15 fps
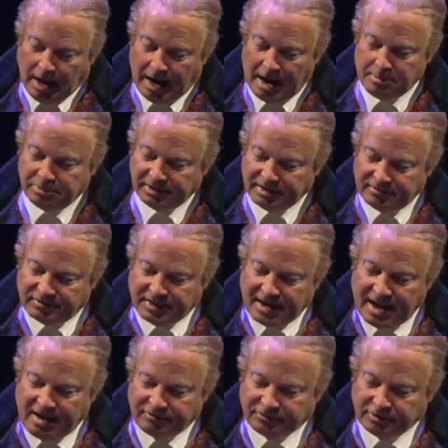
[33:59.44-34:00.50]
I believe
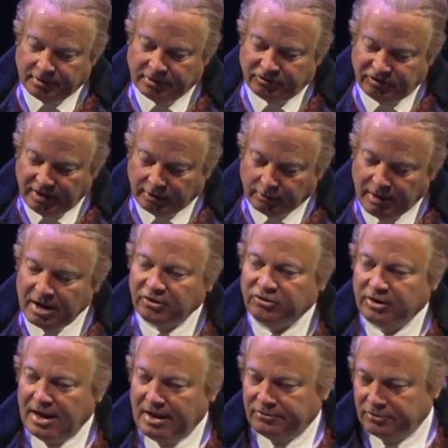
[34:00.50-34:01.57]
that after a
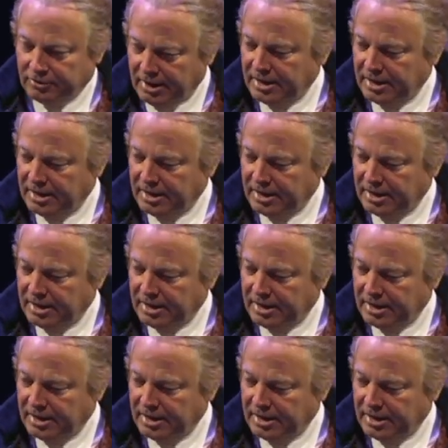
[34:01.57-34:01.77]
generation, after